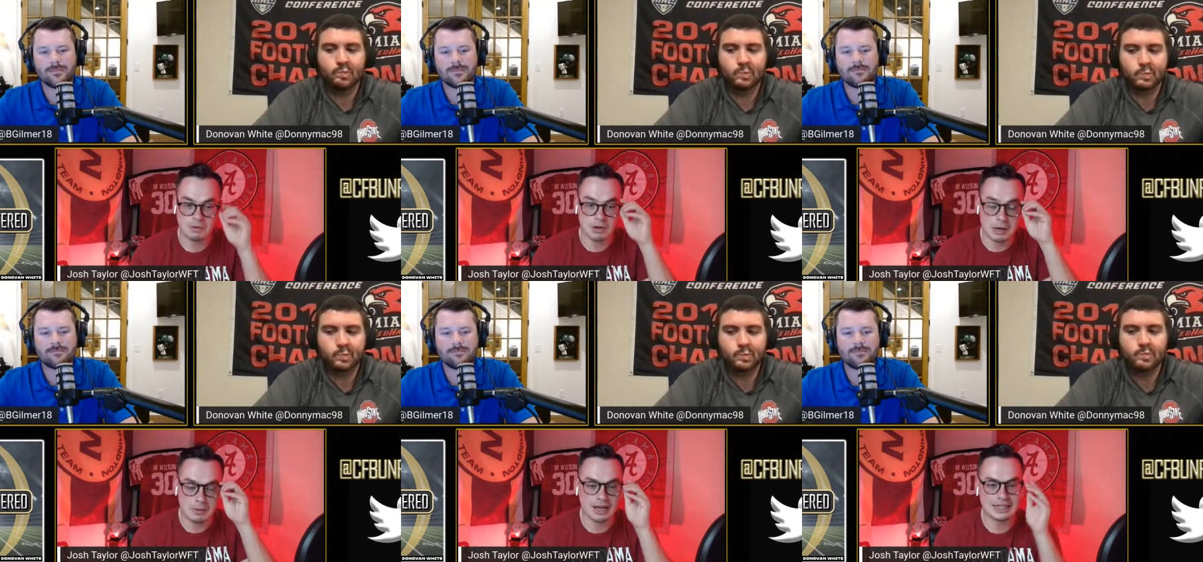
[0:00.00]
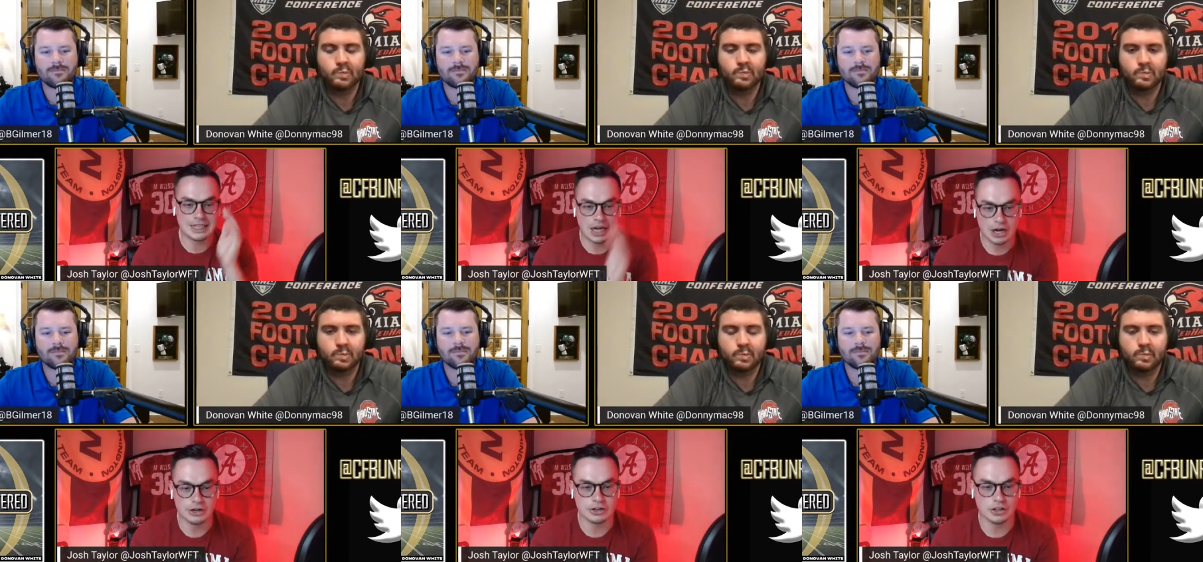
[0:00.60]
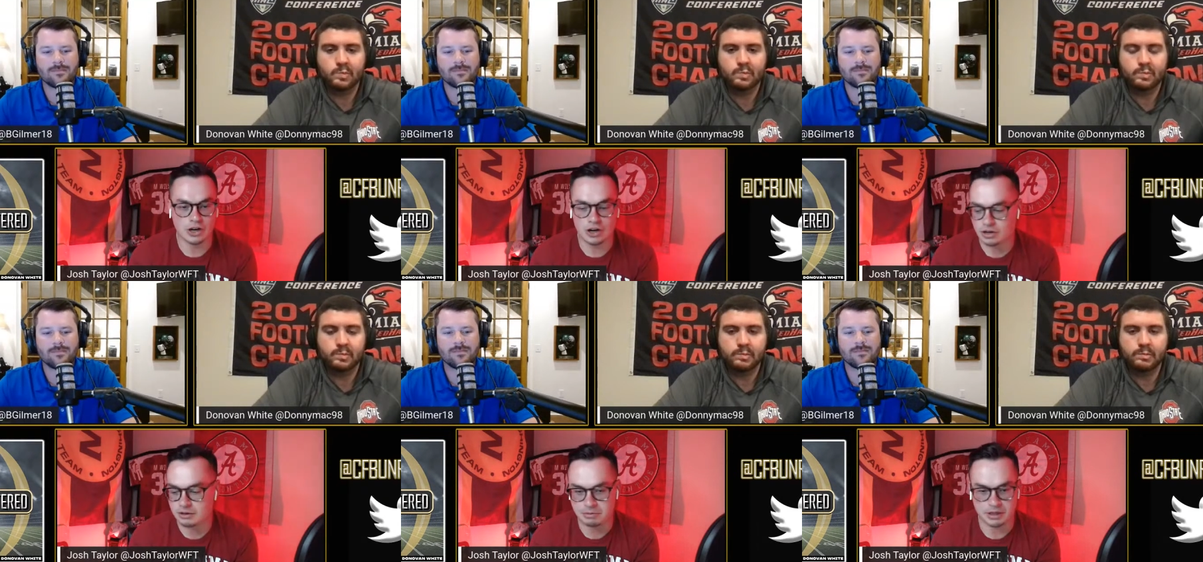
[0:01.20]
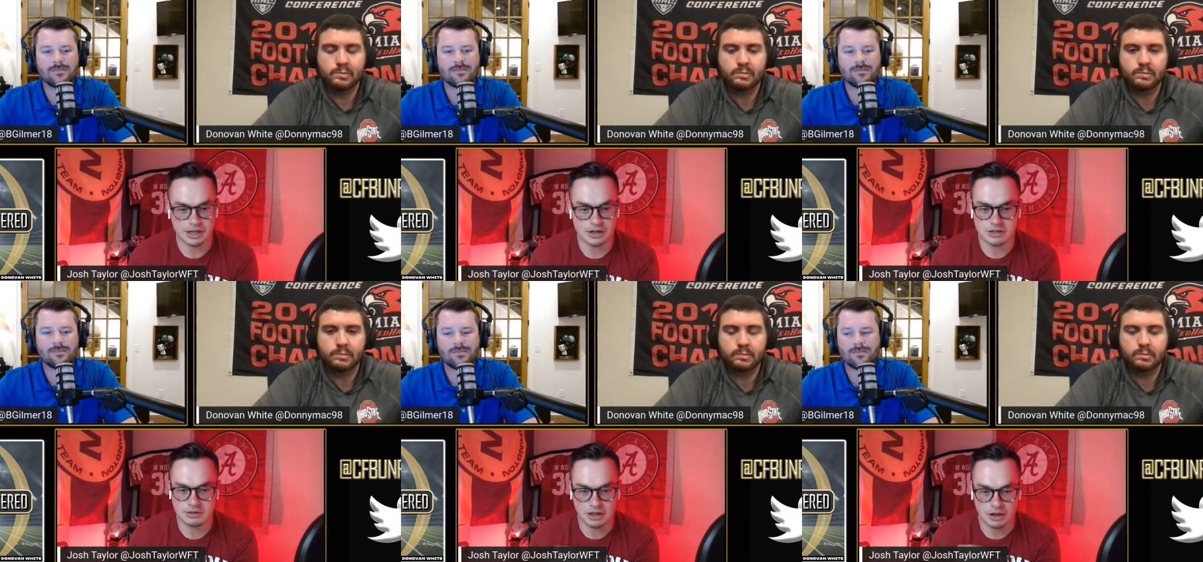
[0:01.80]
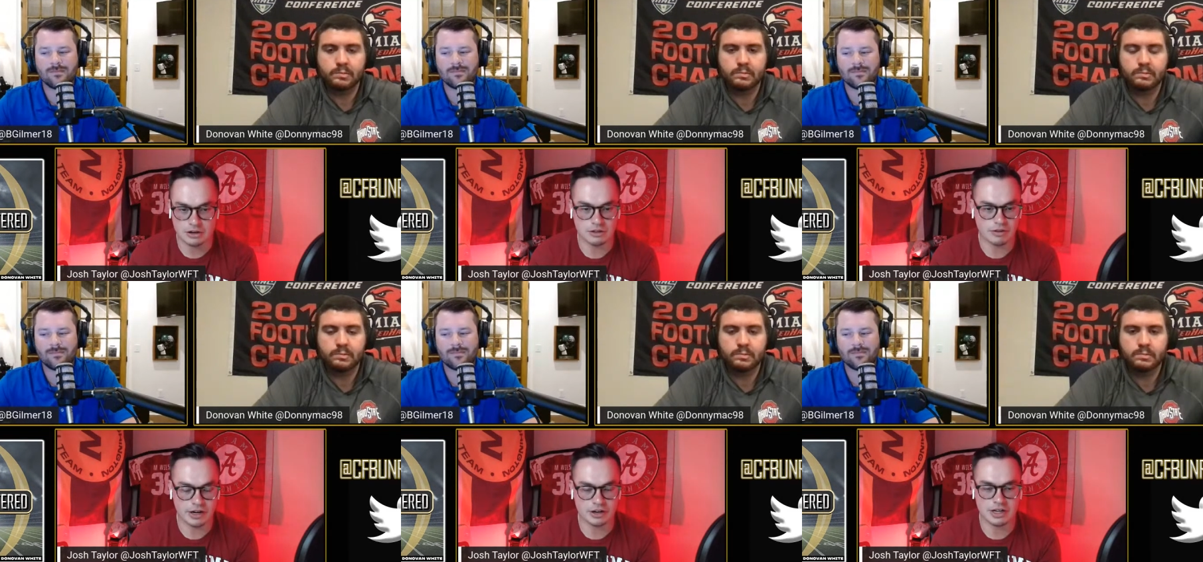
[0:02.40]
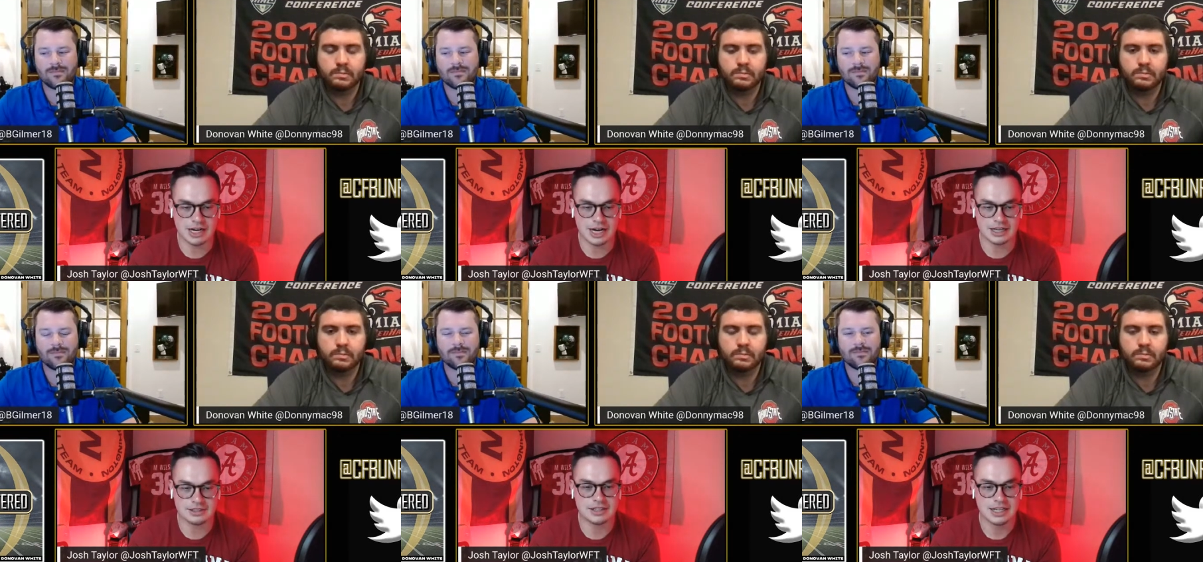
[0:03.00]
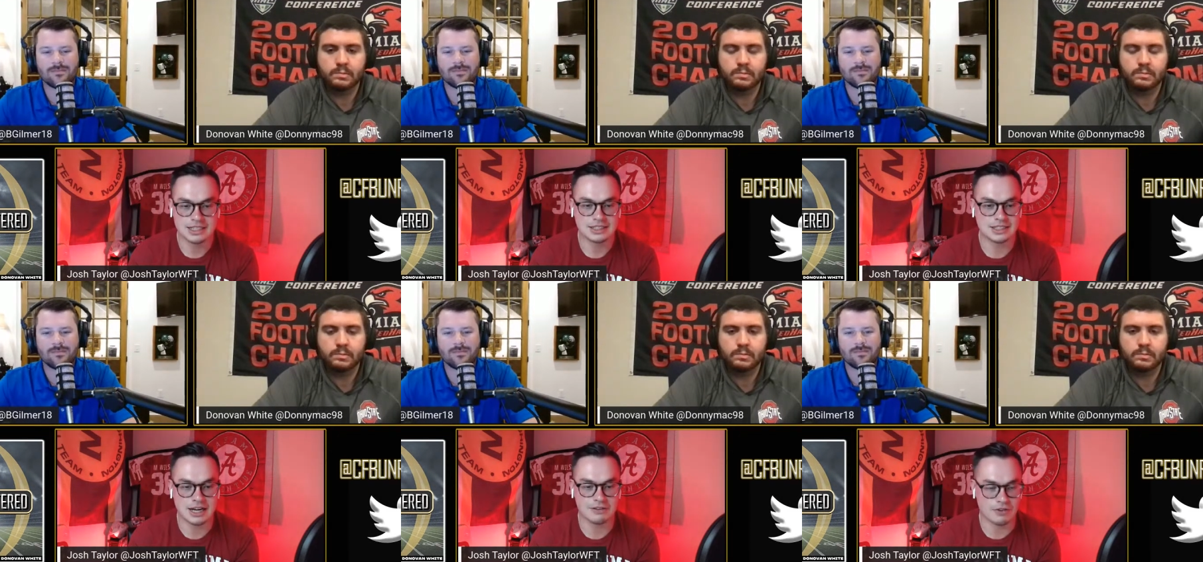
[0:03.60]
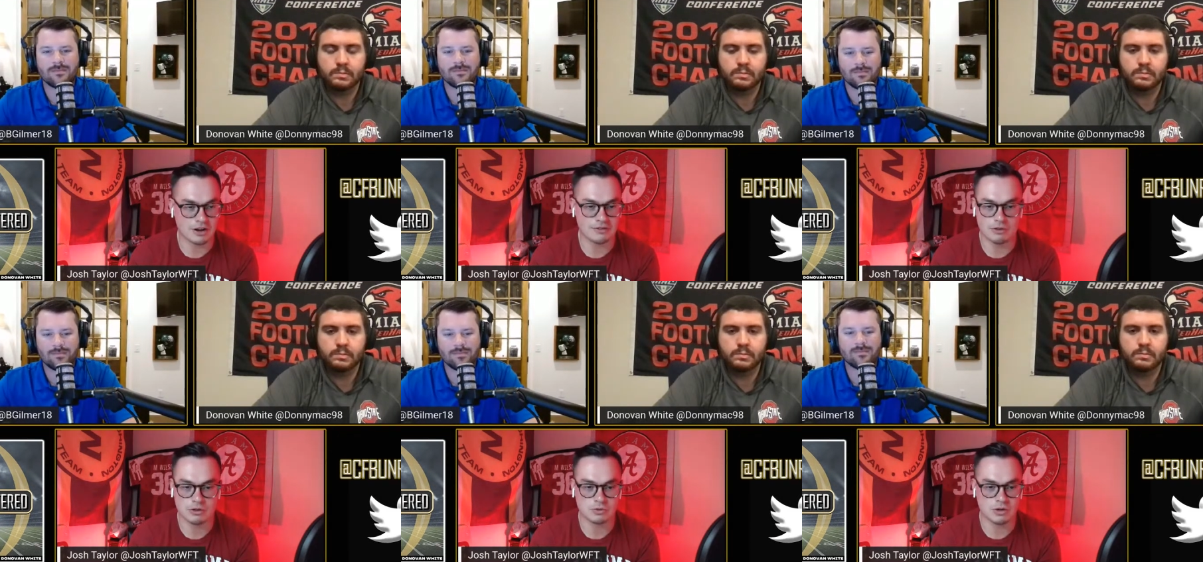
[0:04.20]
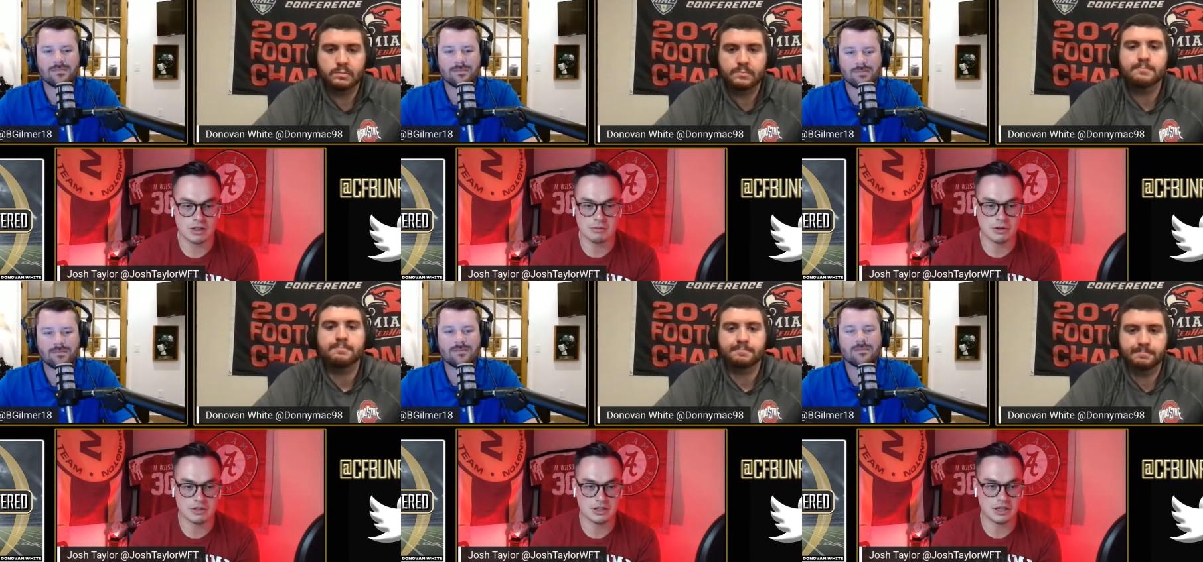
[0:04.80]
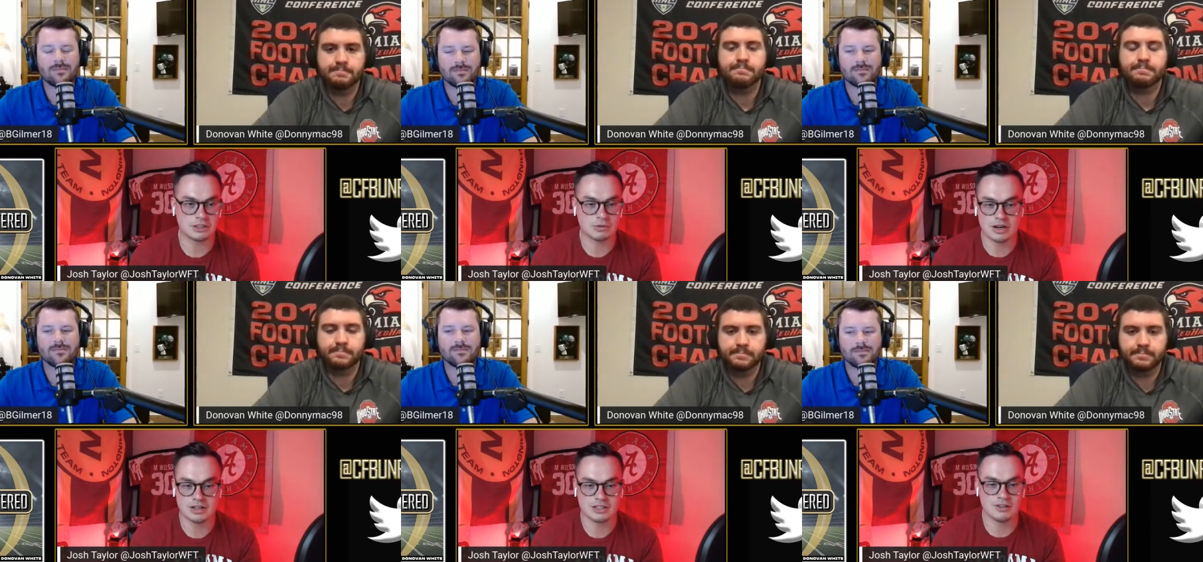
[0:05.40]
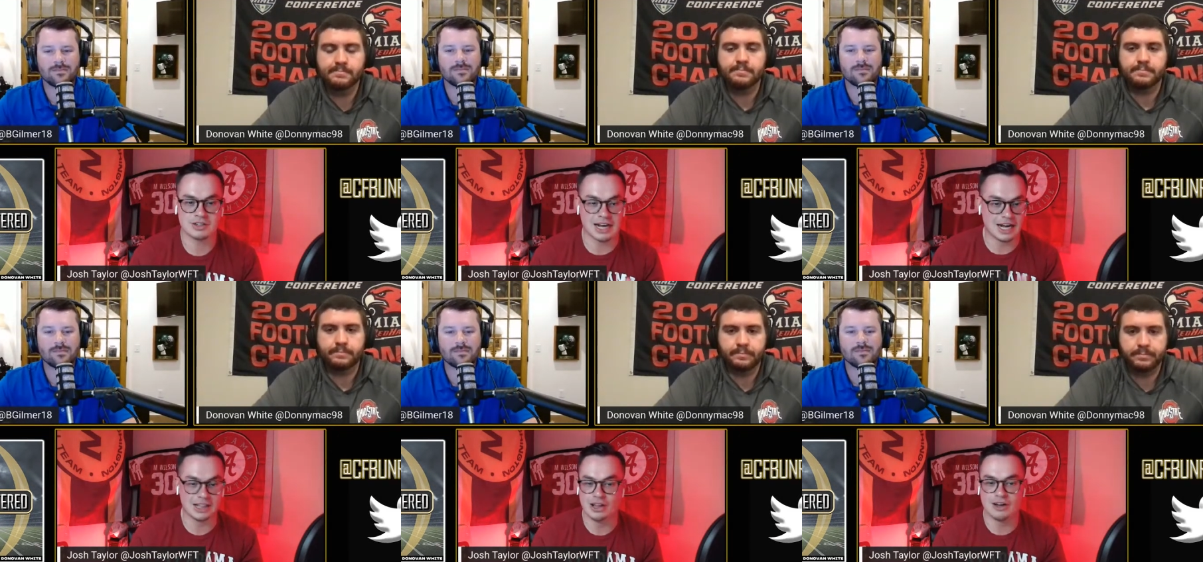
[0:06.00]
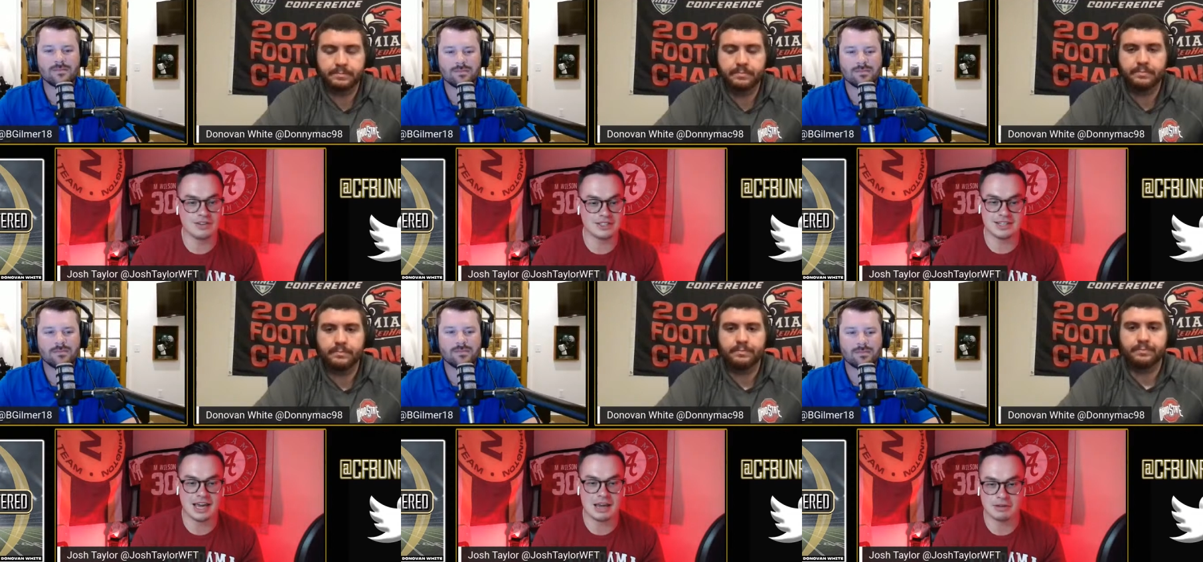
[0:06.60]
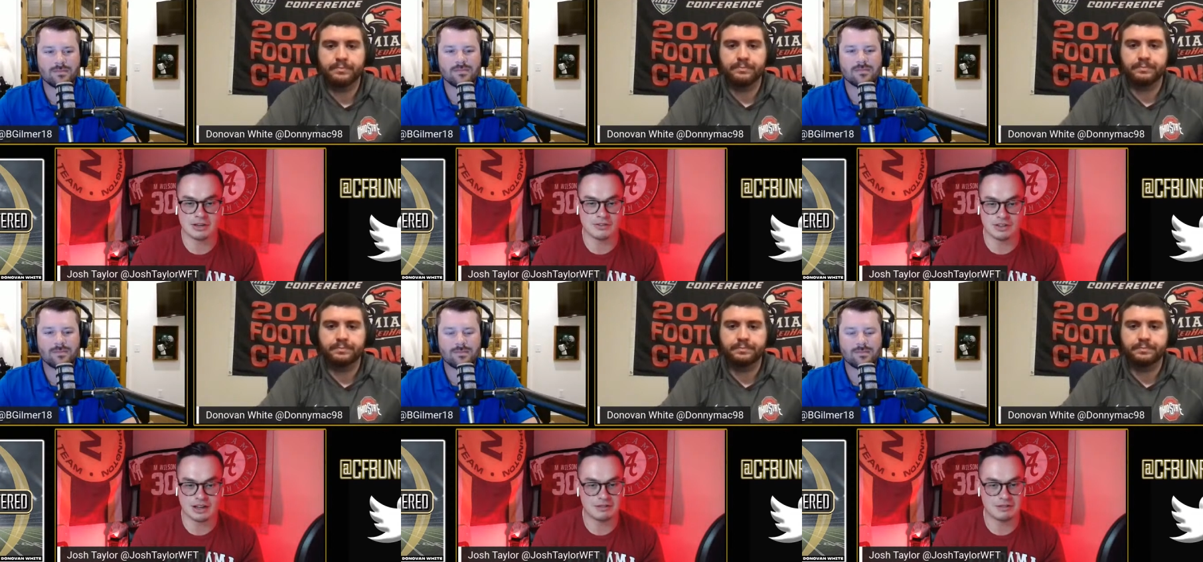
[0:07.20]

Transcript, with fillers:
Speaker 1: But one of my underdog players, the under the radar guys, Ty Fryfogle is one of the most electric wide receivers. I love his game. Like he.